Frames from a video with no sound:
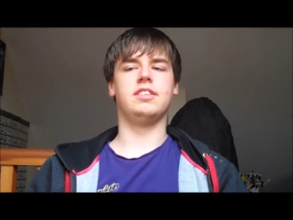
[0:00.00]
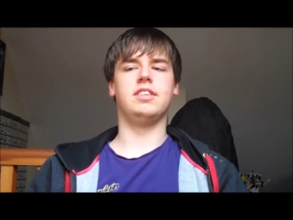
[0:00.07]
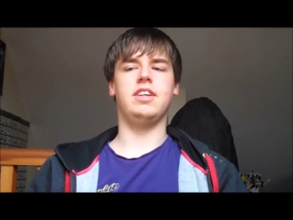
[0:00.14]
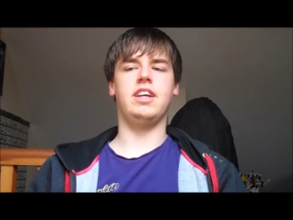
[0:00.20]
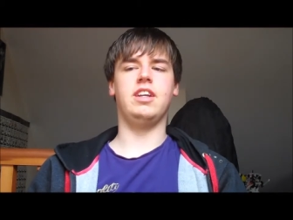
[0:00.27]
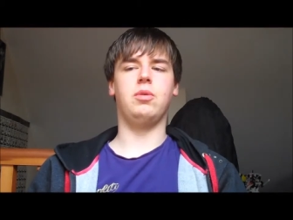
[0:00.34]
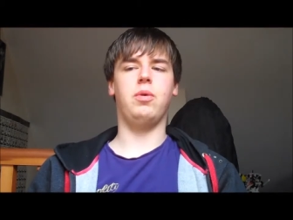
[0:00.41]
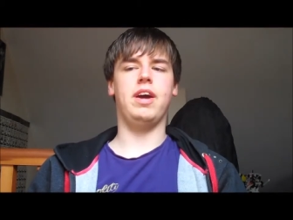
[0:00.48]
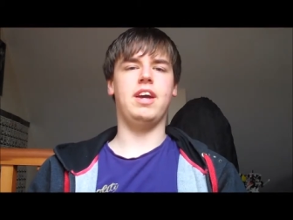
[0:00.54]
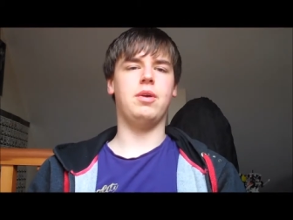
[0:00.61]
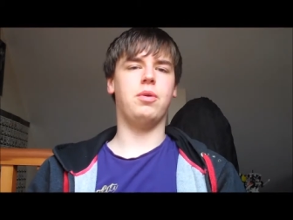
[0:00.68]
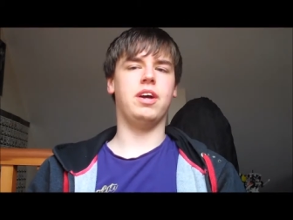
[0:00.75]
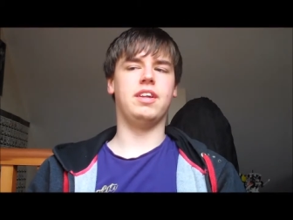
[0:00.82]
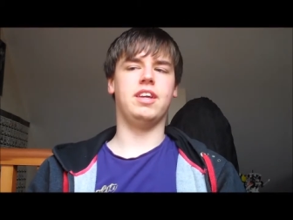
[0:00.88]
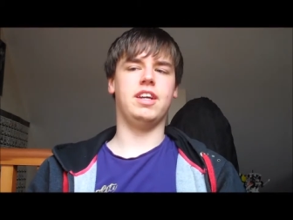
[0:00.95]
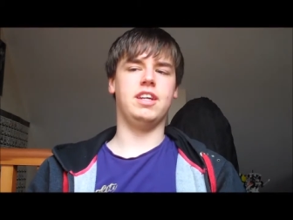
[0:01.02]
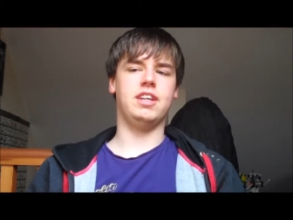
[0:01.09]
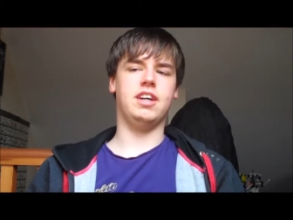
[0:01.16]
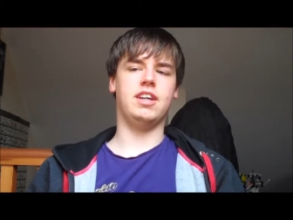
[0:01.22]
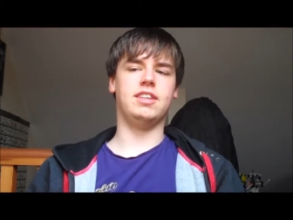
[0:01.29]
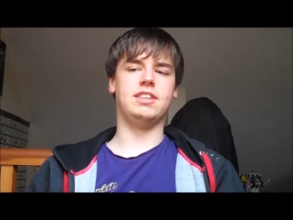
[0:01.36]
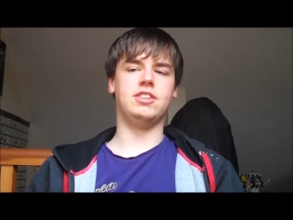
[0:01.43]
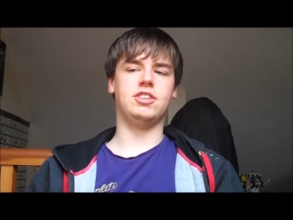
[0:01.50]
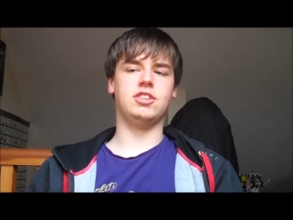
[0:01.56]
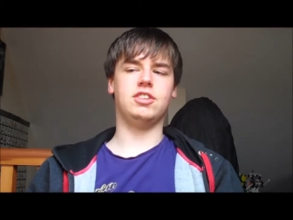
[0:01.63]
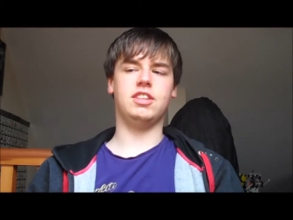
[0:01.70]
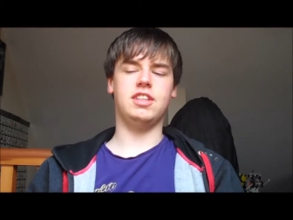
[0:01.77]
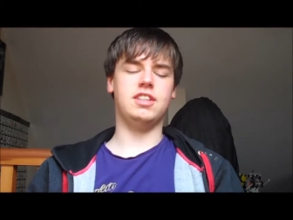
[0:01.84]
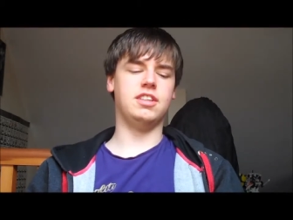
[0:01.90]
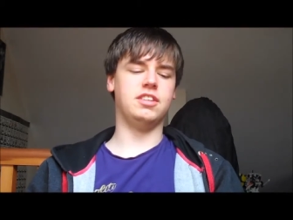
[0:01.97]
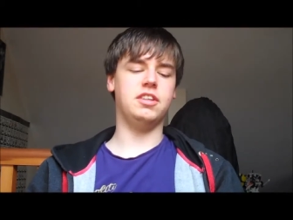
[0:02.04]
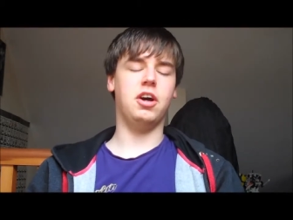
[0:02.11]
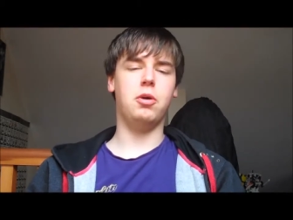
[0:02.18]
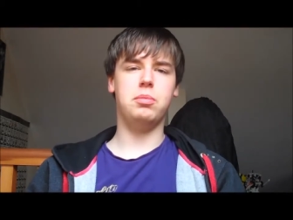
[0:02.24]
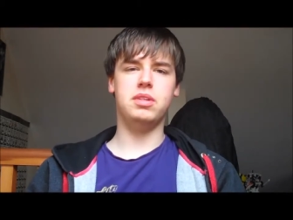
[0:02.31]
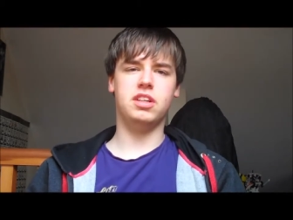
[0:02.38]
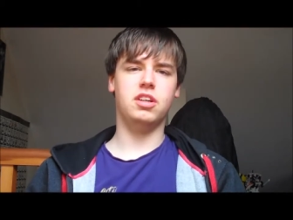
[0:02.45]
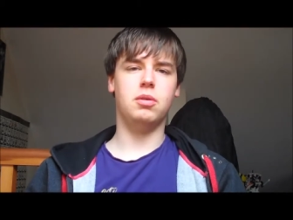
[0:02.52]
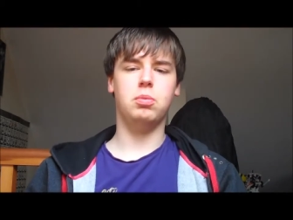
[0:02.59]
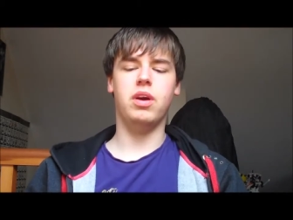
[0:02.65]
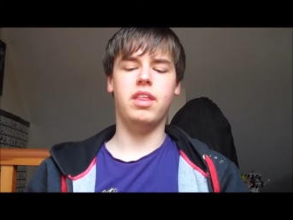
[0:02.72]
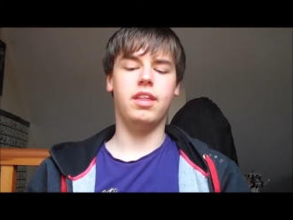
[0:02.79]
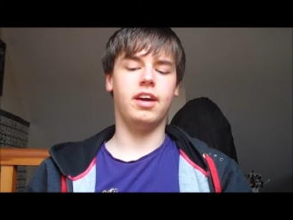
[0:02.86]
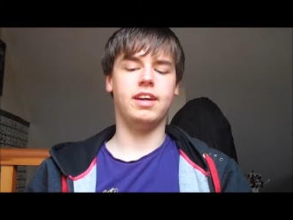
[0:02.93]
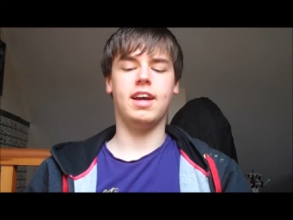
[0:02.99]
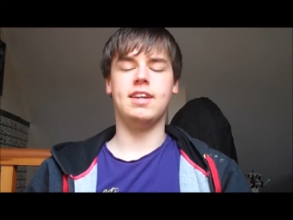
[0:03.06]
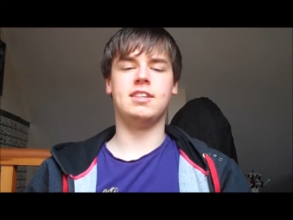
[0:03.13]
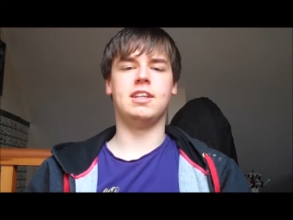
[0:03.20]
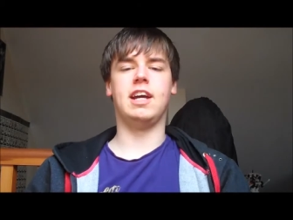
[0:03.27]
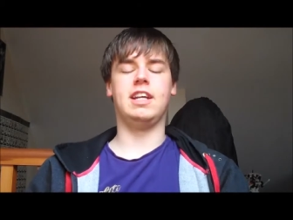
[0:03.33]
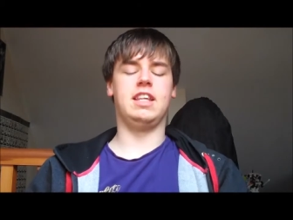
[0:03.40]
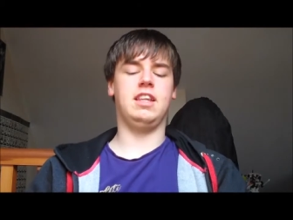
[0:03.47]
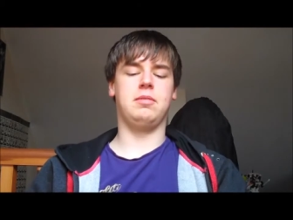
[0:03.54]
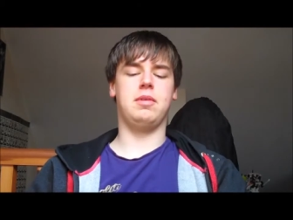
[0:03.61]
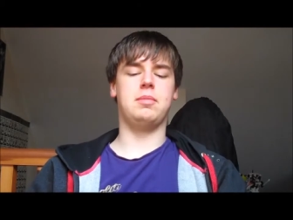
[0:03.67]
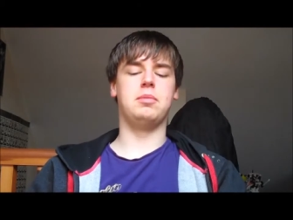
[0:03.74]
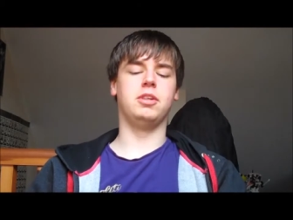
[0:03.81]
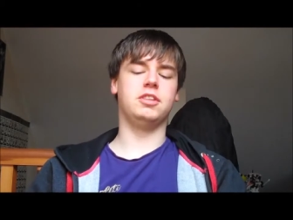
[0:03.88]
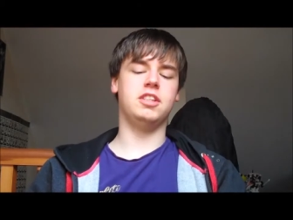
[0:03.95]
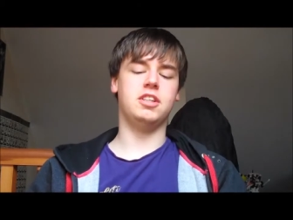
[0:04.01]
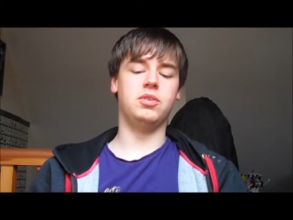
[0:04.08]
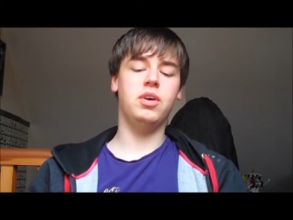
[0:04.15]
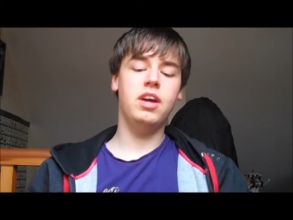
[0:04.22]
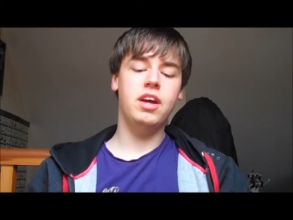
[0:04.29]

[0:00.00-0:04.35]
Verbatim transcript: in a way where they kind of just didn't open it up with, I can't say anything about book two.